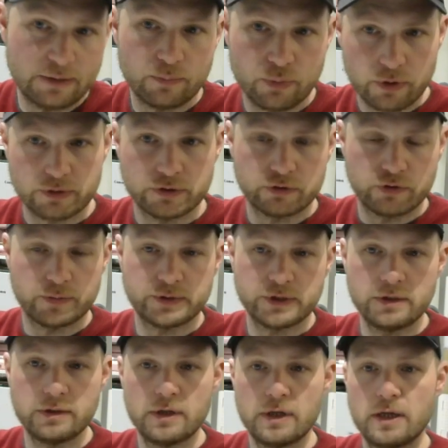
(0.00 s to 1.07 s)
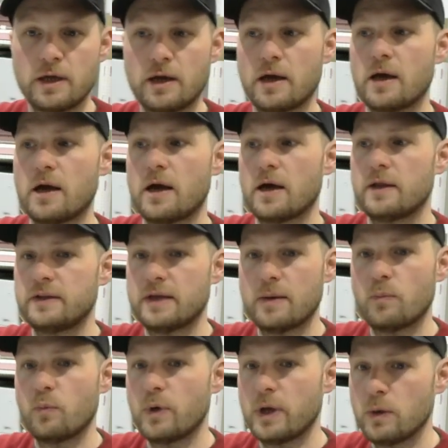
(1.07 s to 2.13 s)
product description,
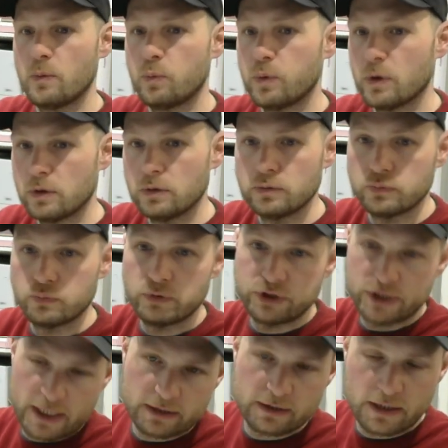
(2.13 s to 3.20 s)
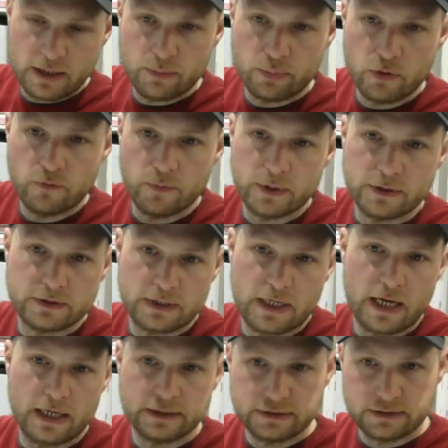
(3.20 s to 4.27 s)
then we will reject the improvements
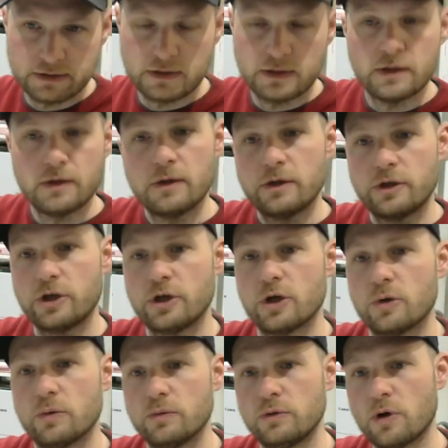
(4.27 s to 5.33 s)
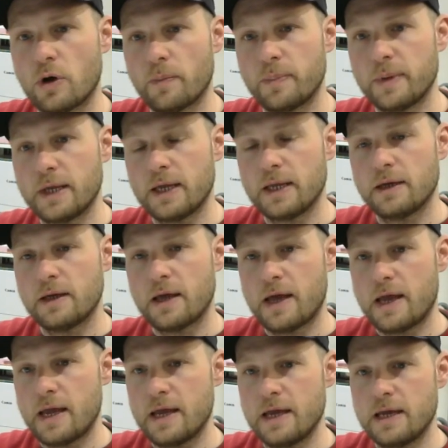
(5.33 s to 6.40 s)
as not being
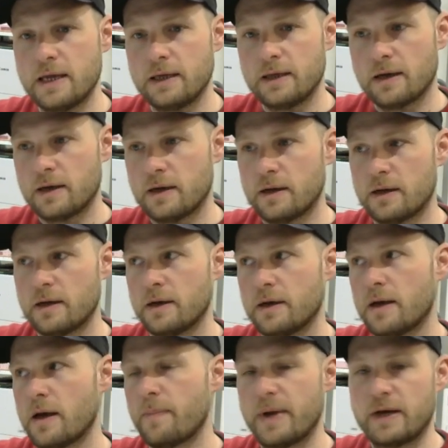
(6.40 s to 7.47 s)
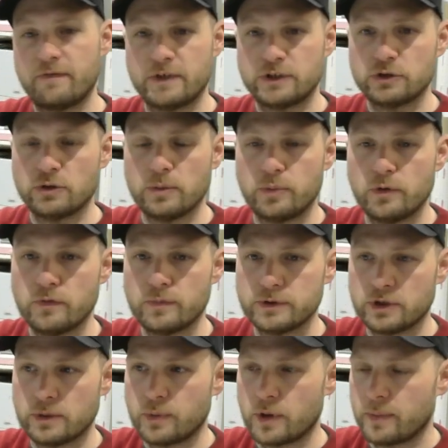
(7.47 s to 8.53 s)
a beneficial improvement
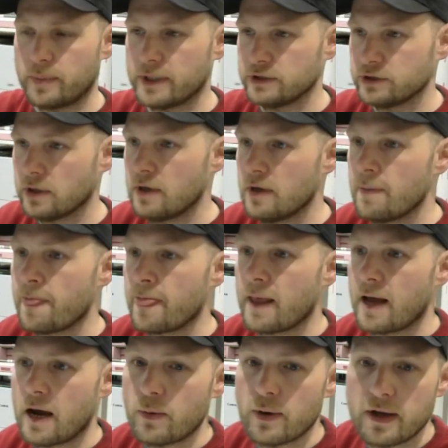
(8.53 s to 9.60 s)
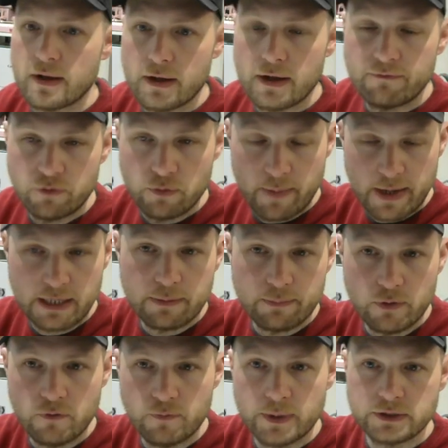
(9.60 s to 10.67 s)
to the product page. However, if you make
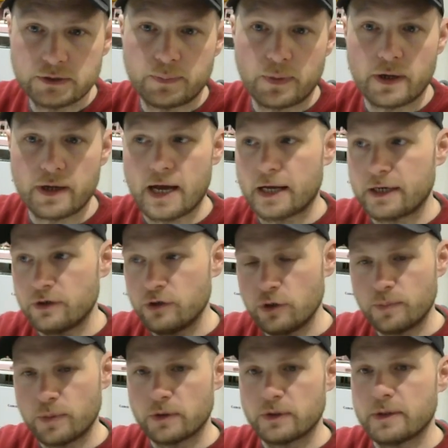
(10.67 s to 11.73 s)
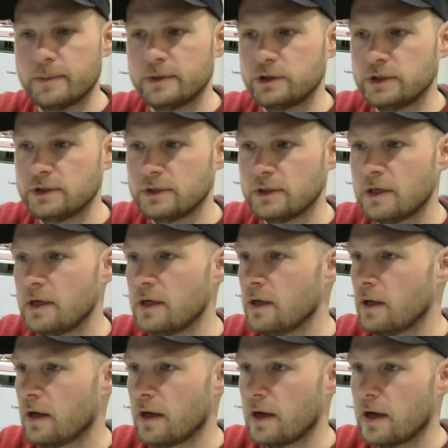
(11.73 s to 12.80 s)
improvements by adding new product images,
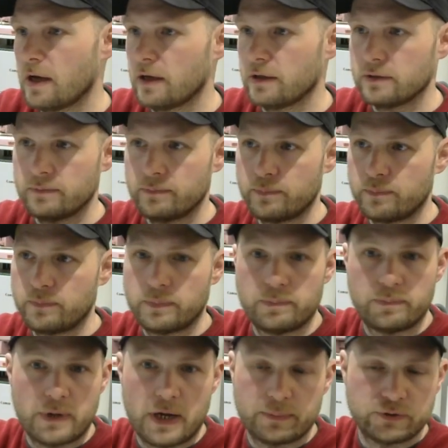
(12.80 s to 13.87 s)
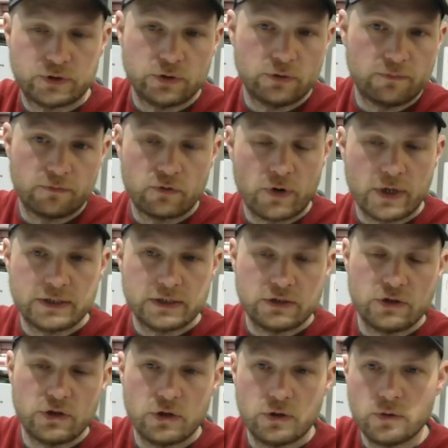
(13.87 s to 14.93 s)
perhaps you've created
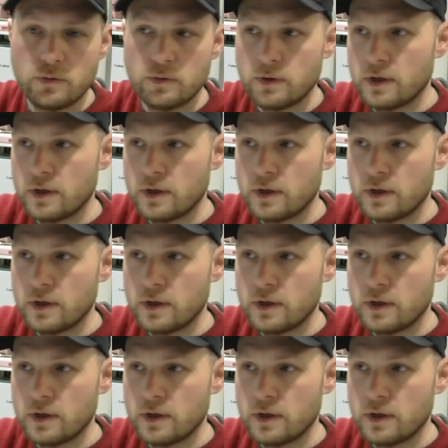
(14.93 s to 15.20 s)
new